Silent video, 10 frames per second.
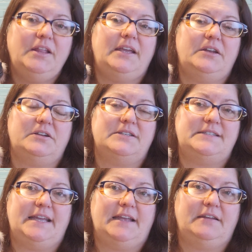
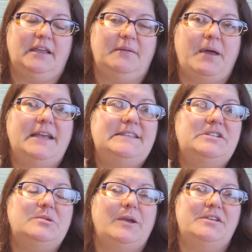understand. And my
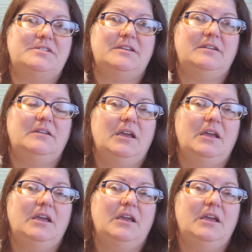situation